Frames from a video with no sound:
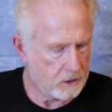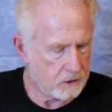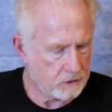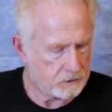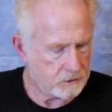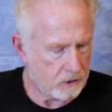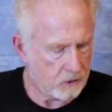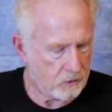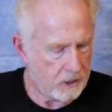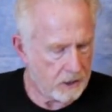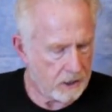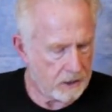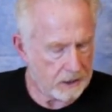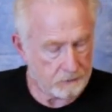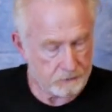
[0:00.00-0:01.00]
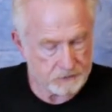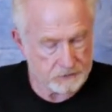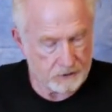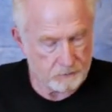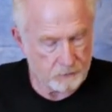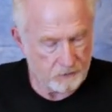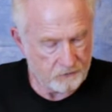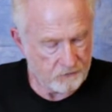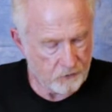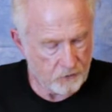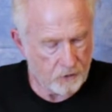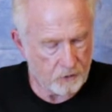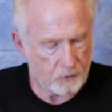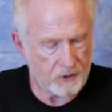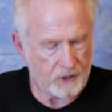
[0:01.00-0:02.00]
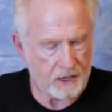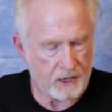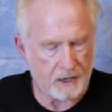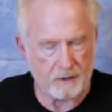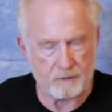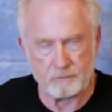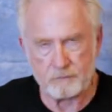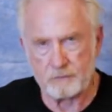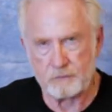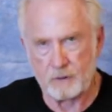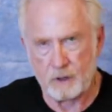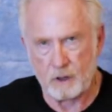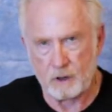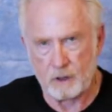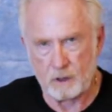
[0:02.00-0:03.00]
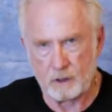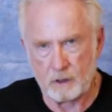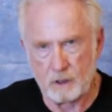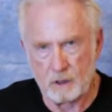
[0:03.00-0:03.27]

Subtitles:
So like I said before, we have our